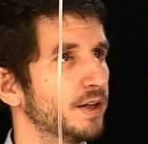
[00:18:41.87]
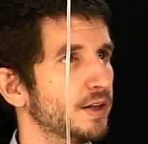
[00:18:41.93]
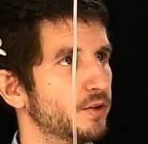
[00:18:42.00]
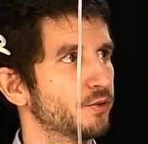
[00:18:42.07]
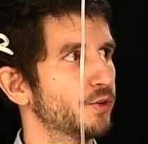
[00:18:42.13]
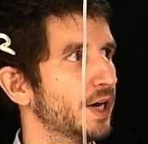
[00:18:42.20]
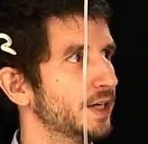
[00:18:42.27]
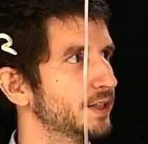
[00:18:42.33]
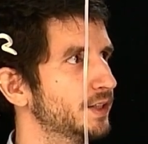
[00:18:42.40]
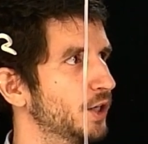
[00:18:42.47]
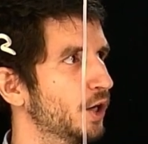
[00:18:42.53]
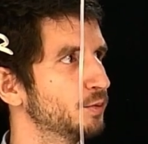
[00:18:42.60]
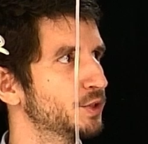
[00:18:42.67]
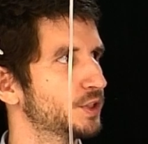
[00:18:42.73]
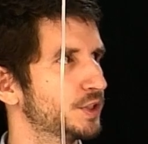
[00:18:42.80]
Right, the
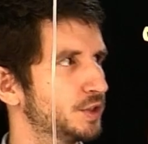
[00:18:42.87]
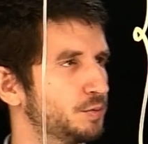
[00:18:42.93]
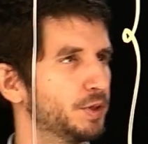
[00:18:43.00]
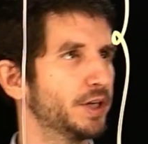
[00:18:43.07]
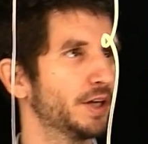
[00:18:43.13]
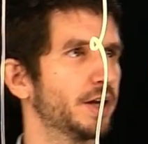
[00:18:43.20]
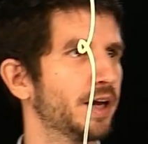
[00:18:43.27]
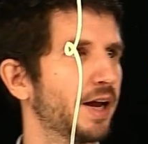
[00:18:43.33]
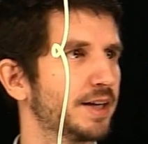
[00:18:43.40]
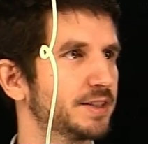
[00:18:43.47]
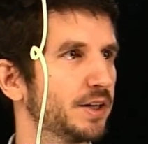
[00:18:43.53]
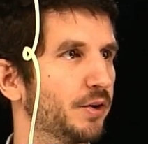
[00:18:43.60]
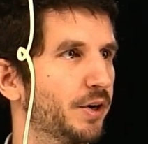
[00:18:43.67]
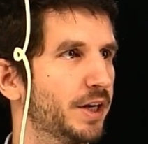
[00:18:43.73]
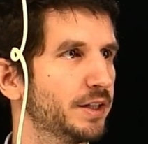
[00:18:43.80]
object is being
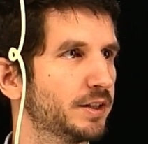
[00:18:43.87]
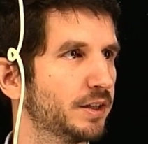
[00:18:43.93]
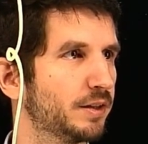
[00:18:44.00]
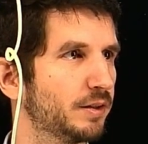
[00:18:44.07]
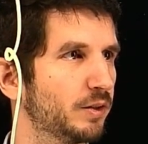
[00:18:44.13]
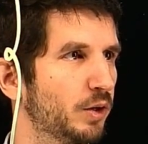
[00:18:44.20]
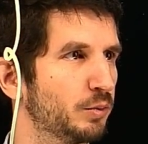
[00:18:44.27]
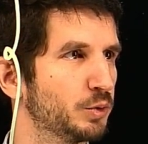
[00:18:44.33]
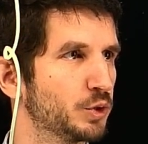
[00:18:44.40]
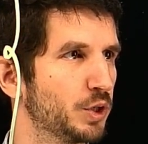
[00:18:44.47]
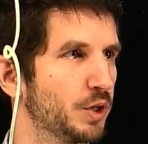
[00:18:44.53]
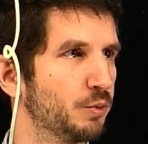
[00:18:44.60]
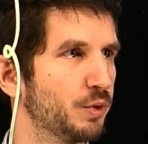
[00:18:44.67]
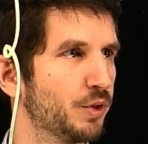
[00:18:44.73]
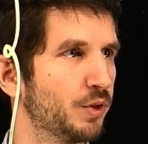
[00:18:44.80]
accelerated obviously
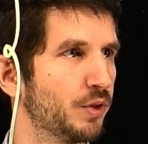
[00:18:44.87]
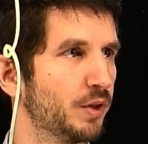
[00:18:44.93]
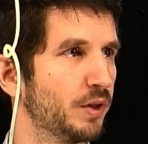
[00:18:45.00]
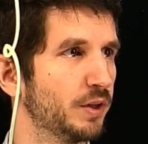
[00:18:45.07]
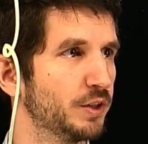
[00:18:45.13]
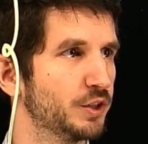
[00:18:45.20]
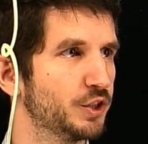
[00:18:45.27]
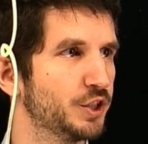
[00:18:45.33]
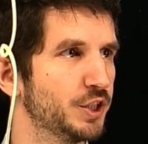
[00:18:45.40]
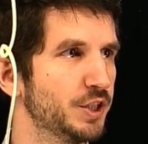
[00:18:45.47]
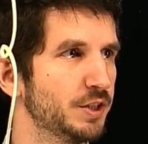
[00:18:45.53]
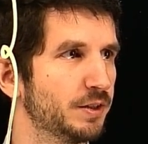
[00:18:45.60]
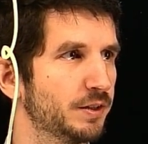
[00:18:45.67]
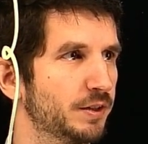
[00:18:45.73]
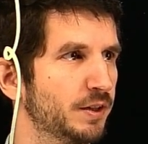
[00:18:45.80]
with g,
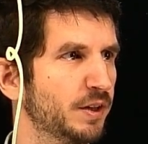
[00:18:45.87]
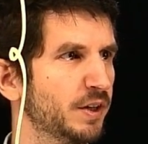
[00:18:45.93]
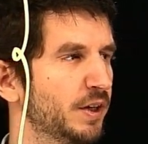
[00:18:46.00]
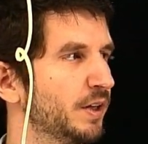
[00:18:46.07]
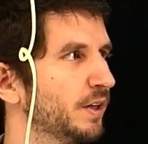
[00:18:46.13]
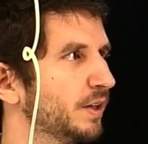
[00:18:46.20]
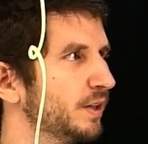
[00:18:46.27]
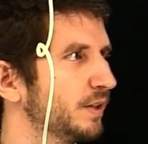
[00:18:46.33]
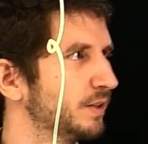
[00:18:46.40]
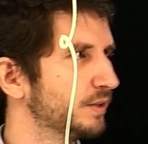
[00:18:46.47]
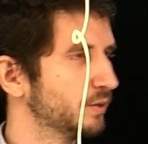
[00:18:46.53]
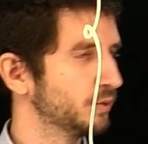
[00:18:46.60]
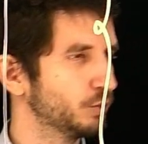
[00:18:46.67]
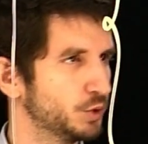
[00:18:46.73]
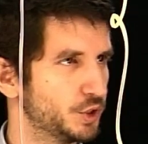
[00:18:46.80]

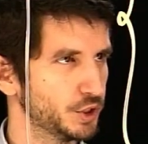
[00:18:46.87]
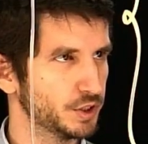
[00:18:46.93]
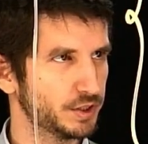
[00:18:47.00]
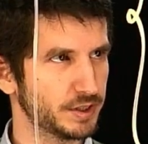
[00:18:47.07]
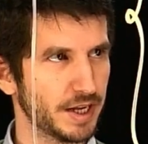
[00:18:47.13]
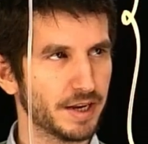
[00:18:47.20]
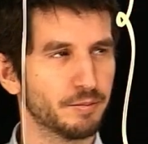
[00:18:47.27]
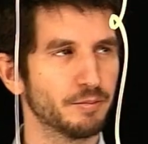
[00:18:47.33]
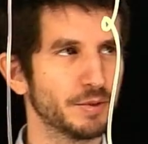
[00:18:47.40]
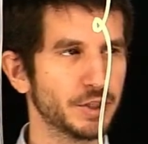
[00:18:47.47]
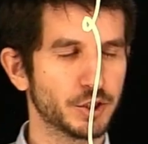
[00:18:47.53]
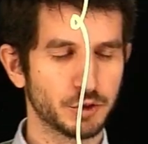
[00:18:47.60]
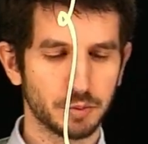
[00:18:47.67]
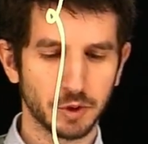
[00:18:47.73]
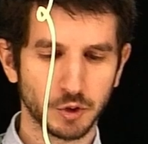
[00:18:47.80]
which is 10 meters
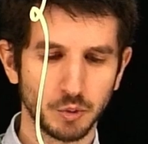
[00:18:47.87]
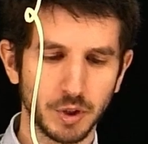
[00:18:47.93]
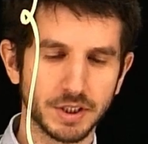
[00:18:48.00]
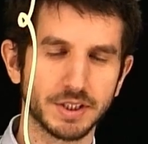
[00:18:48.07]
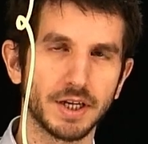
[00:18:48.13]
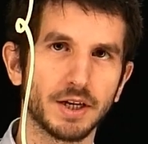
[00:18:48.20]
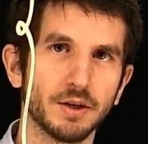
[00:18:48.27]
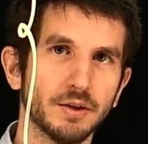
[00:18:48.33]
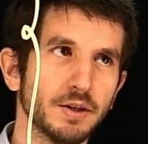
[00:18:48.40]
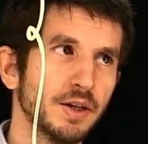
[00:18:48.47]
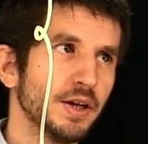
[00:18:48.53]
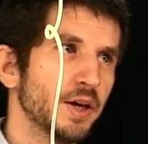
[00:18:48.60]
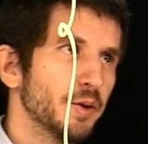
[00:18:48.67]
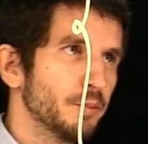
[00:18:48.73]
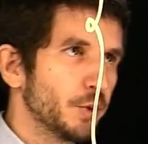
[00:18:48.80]
per square second.
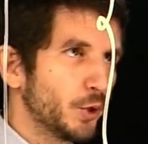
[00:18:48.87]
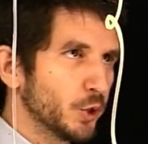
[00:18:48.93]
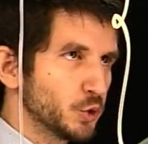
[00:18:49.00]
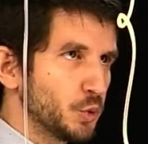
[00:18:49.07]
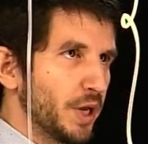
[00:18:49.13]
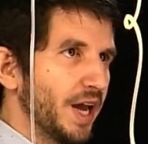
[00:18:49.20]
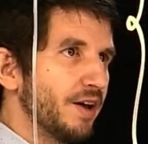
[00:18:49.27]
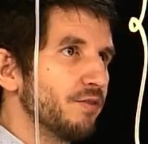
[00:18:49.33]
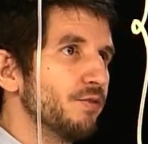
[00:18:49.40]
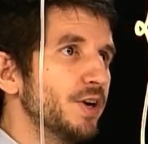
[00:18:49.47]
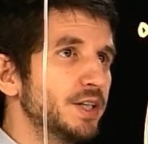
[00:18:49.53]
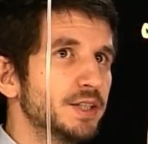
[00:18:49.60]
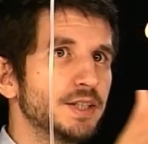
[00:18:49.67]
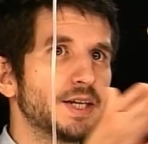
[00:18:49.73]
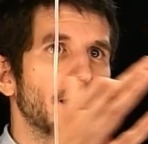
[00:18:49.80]
Because we have
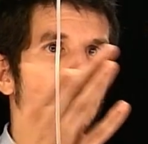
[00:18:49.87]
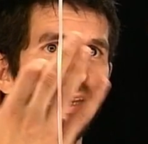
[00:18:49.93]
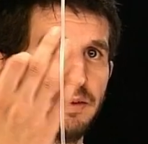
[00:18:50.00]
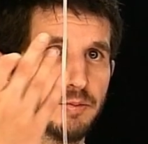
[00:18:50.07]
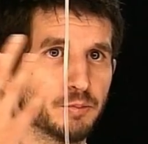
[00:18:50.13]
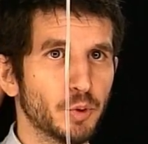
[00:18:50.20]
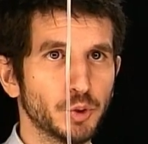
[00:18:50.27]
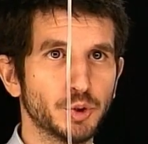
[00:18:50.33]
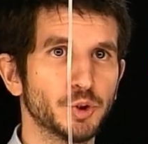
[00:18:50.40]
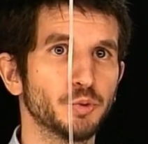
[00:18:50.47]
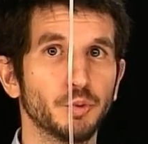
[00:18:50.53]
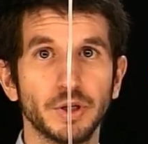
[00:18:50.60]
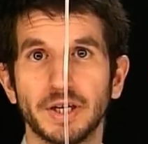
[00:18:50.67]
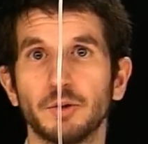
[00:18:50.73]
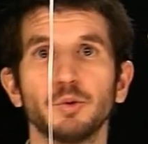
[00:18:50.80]
vertical motion, we
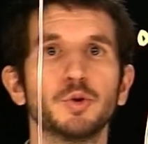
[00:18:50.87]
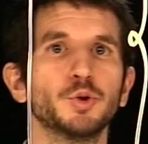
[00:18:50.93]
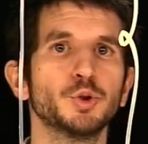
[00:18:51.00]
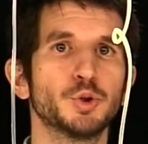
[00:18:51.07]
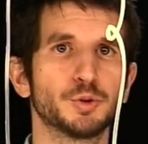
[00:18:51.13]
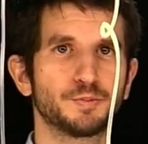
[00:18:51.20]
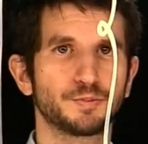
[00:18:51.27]
could use